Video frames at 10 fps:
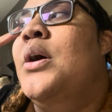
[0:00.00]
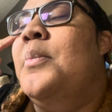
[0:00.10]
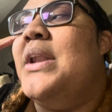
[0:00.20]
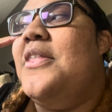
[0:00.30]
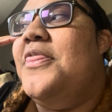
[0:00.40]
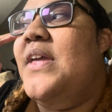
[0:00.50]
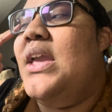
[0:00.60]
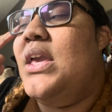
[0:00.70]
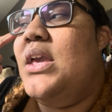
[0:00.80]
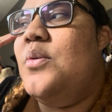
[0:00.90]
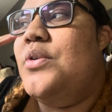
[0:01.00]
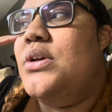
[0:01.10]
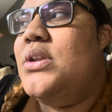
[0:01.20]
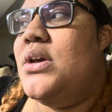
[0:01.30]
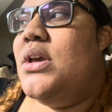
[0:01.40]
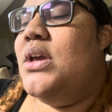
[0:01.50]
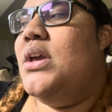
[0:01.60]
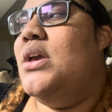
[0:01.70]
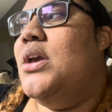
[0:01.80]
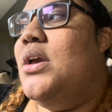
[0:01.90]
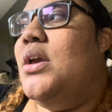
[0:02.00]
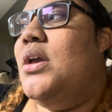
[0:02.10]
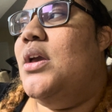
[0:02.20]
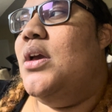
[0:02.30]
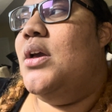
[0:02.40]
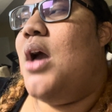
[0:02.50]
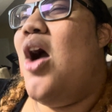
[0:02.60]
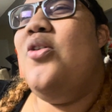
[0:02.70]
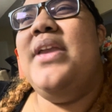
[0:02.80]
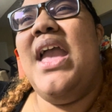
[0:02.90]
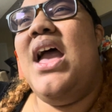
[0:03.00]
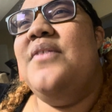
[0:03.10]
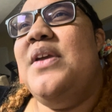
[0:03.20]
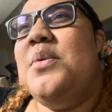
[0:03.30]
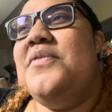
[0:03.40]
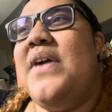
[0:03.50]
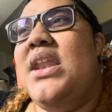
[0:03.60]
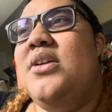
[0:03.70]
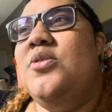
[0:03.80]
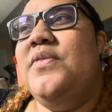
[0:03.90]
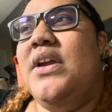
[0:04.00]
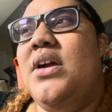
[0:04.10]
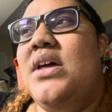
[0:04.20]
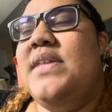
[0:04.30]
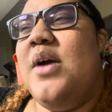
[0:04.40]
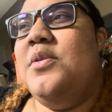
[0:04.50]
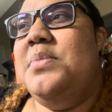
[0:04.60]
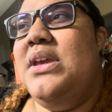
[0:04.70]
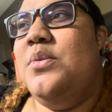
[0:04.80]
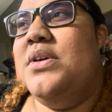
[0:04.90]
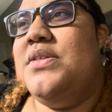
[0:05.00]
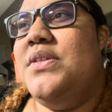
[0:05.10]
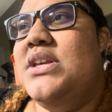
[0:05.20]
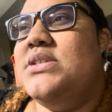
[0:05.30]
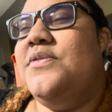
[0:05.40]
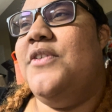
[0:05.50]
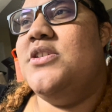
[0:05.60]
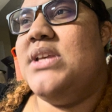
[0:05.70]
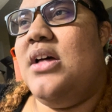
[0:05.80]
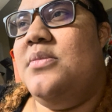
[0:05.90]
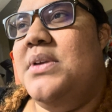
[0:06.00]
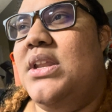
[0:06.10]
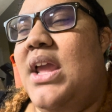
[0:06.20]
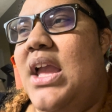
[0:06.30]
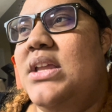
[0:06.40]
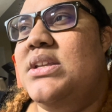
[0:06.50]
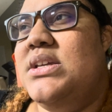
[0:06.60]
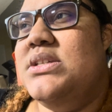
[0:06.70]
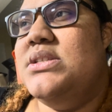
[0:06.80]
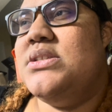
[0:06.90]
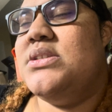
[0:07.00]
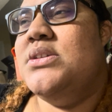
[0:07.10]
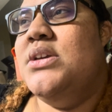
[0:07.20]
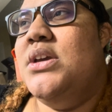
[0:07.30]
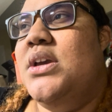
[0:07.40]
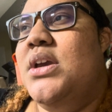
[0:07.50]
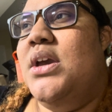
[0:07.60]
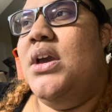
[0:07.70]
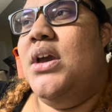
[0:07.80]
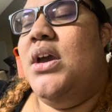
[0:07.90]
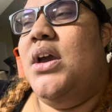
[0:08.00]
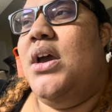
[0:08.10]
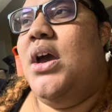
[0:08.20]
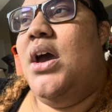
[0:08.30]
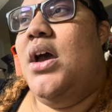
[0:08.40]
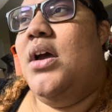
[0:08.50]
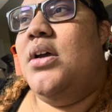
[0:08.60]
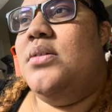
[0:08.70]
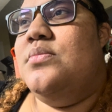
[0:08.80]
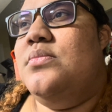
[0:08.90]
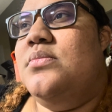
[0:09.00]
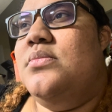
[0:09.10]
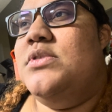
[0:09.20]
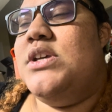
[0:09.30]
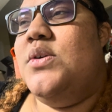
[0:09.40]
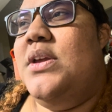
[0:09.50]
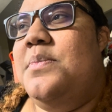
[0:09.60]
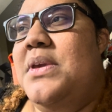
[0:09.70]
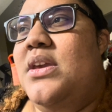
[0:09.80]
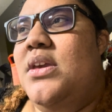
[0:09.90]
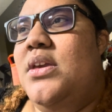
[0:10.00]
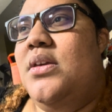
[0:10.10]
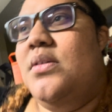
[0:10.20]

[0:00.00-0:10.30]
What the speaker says: I think he would. Oh yeah, if he were fighting Kuvira, that would be with his first element and his so he'd be